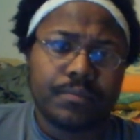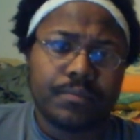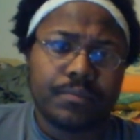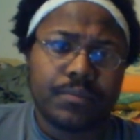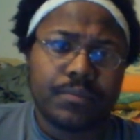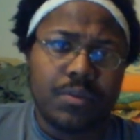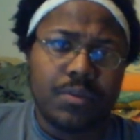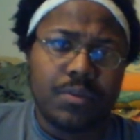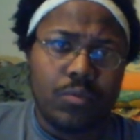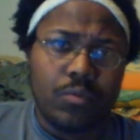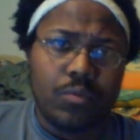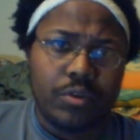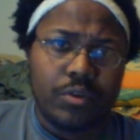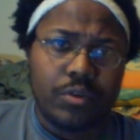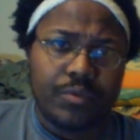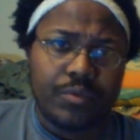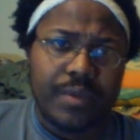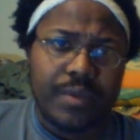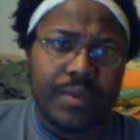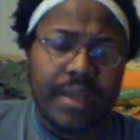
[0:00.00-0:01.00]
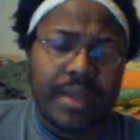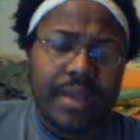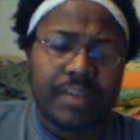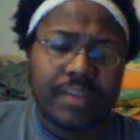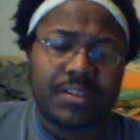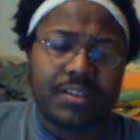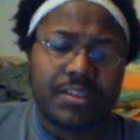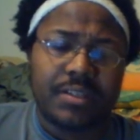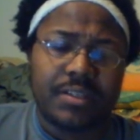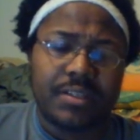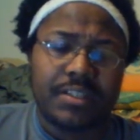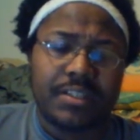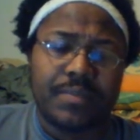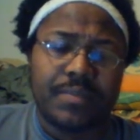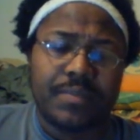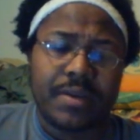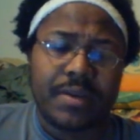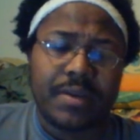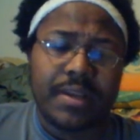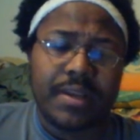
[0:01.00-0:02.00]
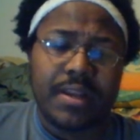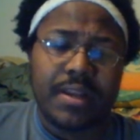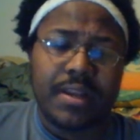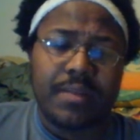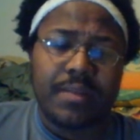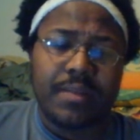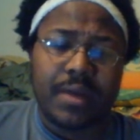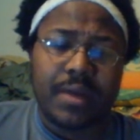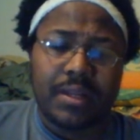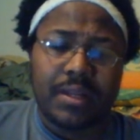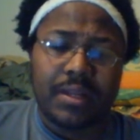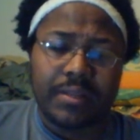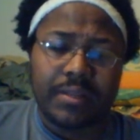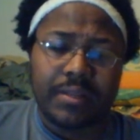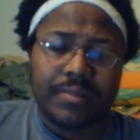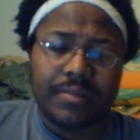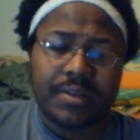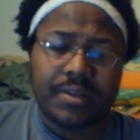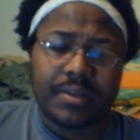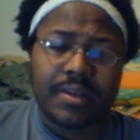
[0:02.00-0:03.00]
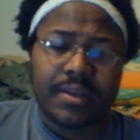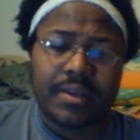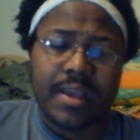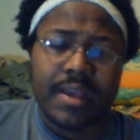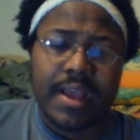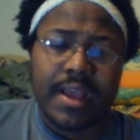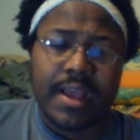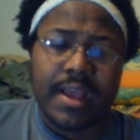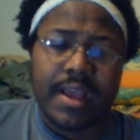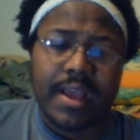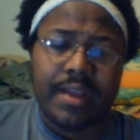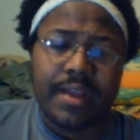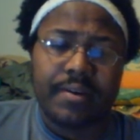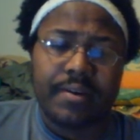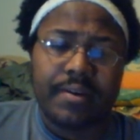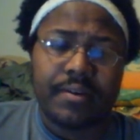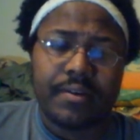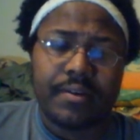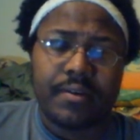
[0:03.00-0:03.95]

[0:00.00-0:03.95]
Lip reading: Some words would be cataclysmic and apocalyptic, and